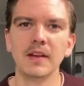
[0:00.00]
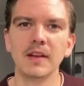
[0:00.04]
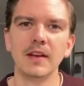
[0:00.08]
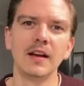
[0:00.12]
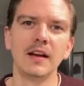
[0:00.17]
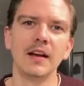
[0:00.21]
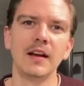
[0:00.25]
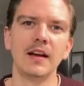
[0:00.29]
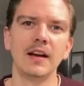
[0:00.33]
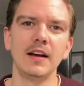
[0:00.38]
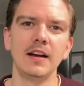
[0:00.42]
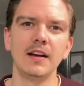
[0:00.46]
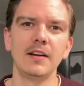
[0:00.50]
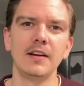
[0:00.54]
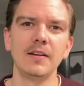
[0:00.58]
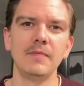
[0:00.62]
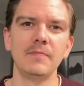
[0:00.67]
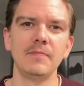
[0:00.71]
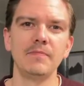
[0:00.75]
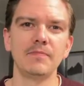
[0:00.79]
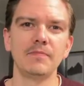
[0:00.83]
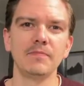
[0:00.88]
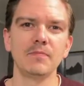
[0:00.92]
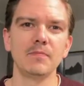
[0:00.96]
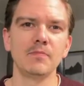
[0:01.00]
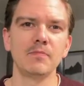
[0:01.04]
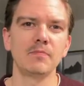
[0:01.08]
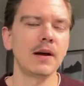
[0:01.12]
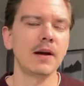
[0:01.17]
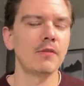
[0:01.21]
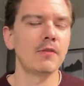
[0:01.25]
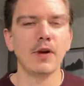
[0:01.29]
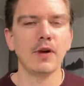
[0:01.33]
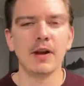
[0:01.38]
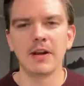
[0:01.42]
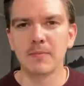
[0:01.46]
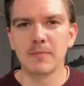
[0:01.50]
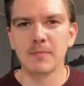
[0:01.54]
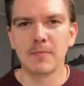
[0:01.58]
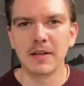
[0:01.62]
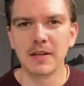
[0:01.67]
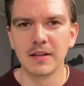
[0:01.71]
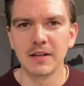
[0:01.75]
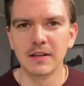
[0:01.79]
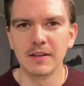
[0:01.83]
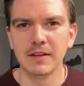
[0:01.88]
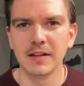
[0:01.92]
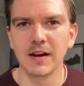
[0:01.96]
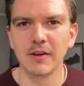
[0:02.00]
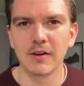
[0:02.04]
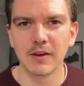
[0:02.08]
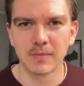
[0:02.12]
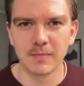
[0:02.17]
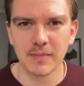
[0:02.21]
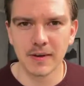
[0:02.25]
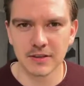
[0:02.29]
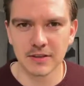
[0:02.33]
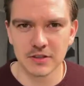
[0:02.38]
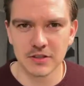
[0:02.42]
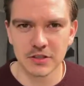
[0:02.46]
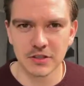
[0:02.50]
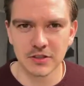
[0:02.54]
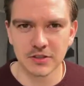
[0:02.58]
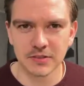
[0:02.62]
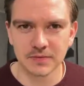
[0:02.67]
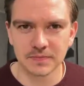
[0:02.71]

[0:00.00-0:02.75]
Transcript: by writing me direct messages.